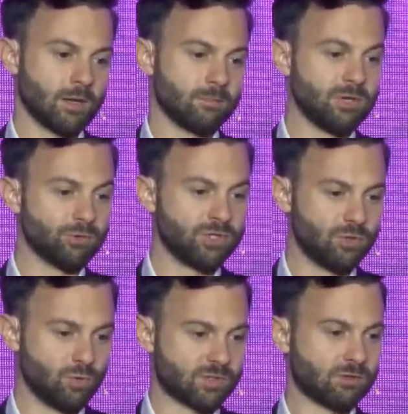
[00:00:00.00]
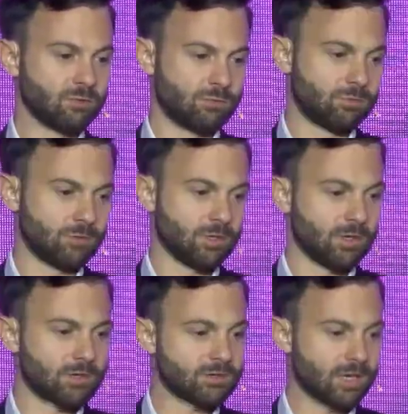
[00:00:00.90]
be reduced to
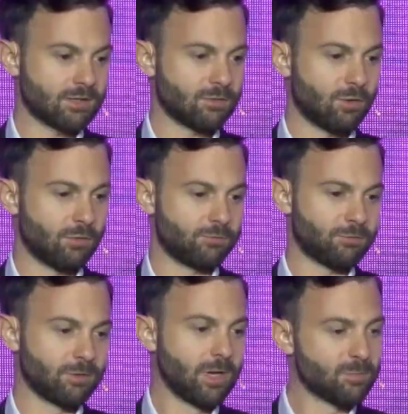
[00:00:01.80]
a set of